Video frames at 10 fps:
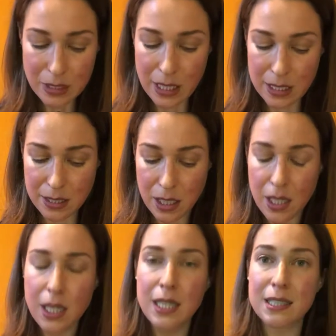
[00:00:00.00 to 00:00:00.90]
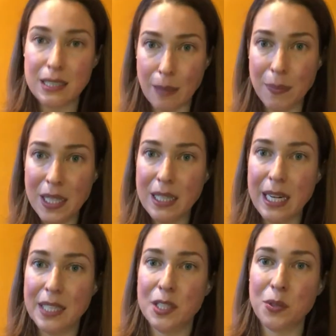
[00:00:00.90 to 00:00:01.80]
It's something that
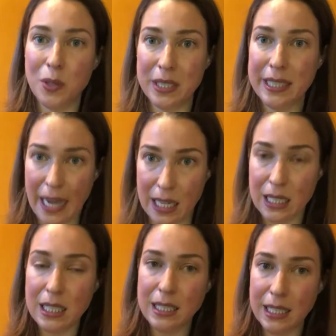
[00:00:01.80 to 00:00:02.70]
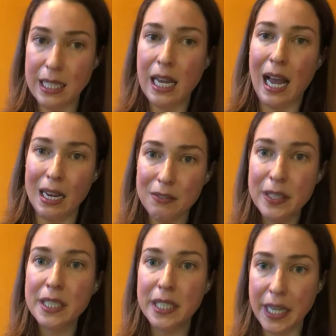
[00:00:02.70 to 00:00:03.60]
I just organically did
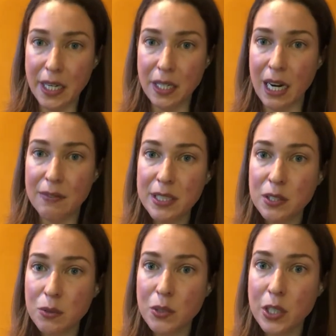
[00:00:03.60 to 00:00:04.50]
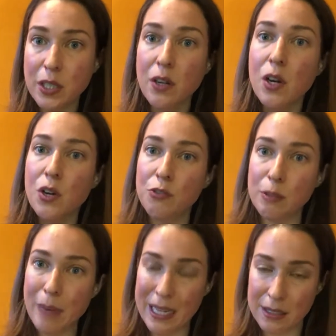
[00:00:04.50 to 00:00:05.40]
every year, every school year for
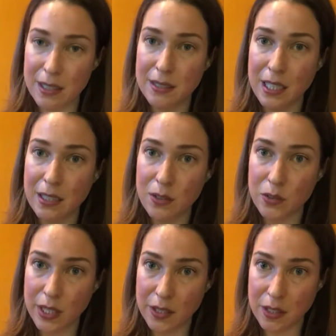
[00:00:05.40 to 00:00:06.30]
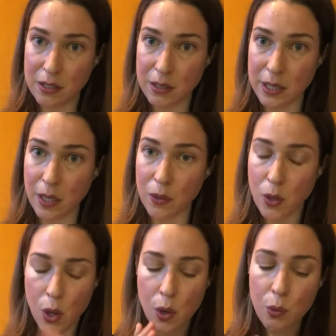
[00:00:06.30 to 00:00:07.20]
my existing teaching studio.
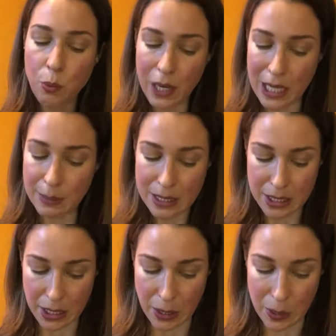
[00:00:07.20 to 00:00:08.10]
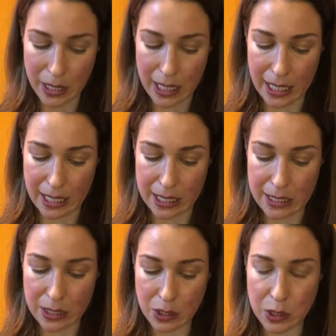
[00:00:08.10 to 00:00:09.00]
What I would do
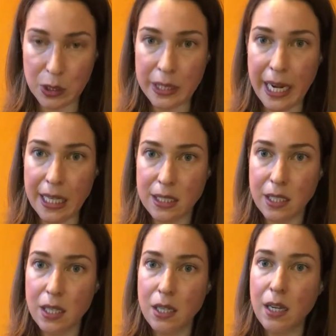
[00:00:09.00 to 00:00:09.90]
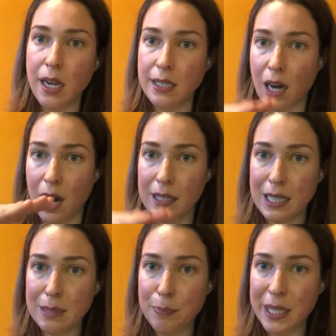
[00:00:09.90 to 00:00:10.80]
is create an
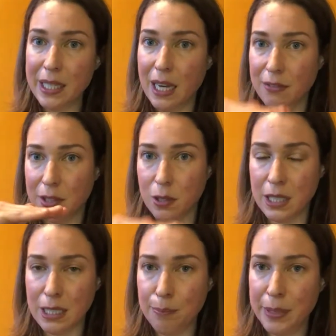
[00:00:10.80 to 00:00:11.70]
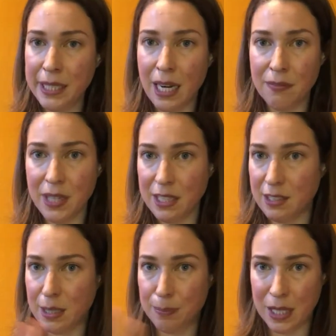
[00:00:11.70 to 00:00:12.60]
online PDF, collated PDF that is
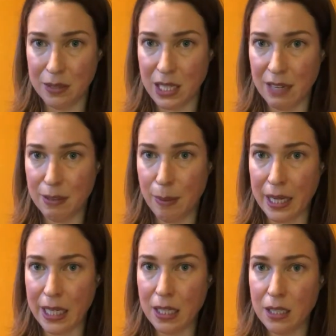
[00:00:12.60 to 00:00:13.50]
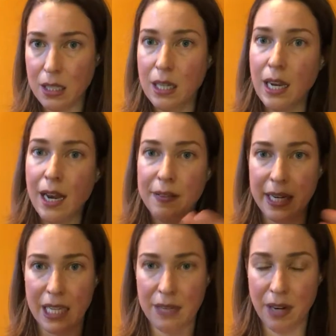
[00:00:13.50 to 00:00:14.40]
zipped out to everybody, and then I
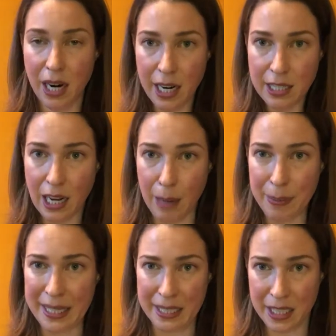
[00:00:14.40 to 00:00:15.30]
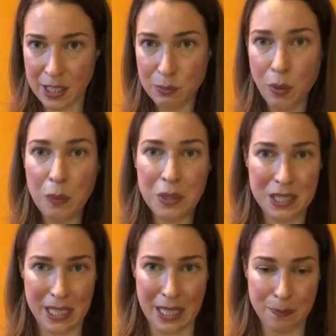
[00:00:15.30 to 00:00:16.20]
gave a hard copy, and here's what was
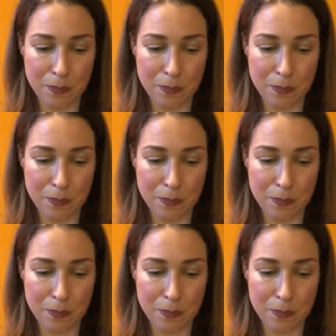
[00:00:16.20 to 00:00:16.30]
in it.